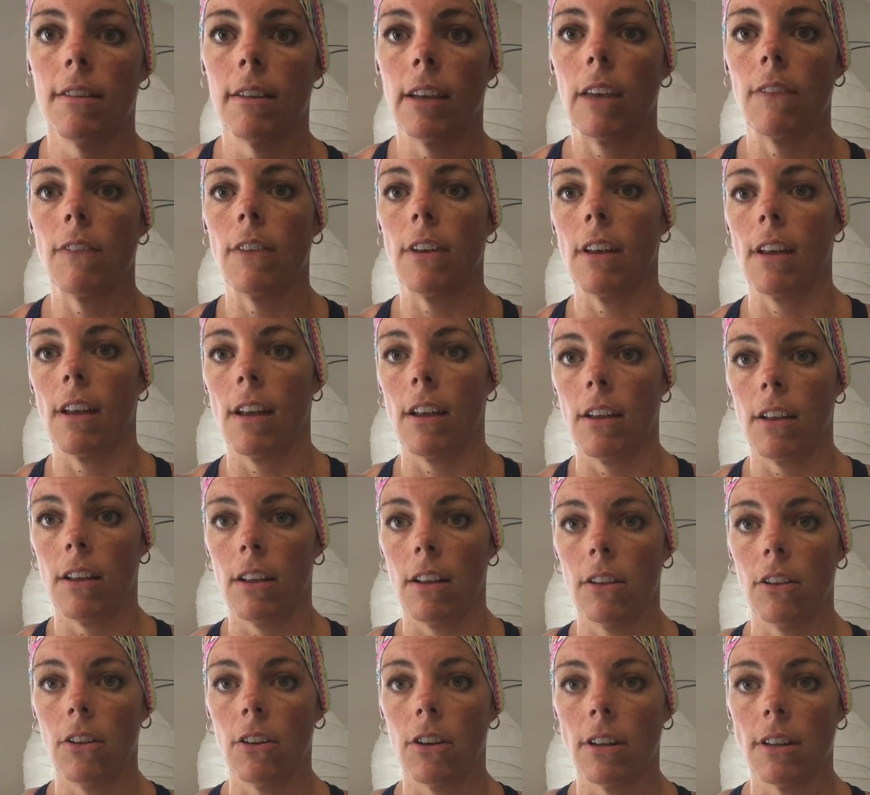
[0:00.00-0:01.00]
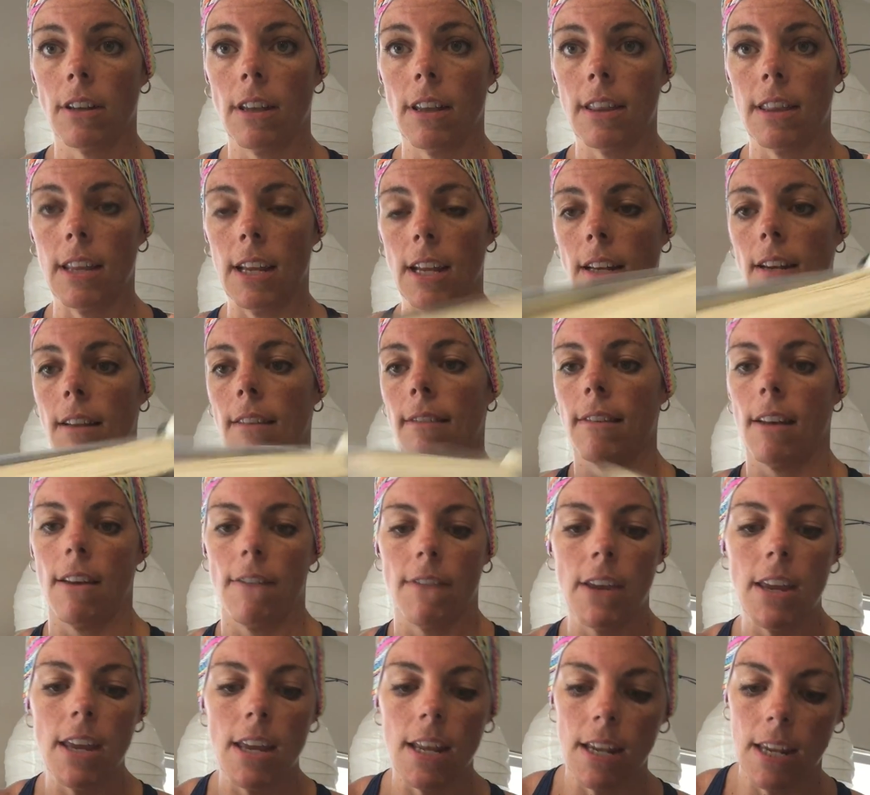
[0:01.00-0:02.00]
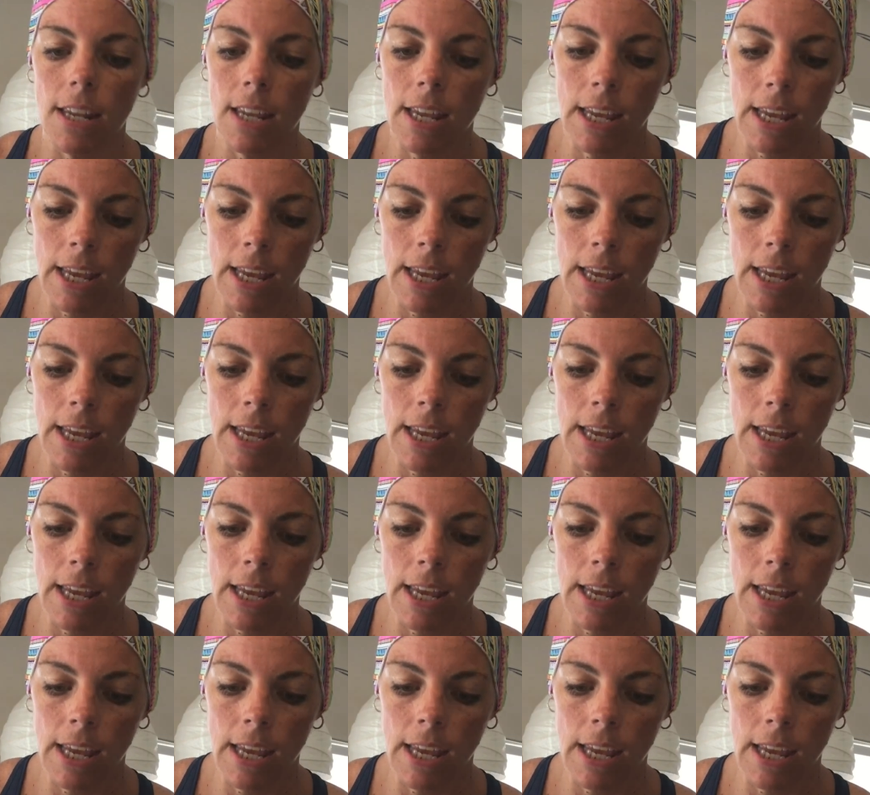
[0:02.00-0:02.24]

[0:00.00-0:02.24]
Give you a look at the thickness of it.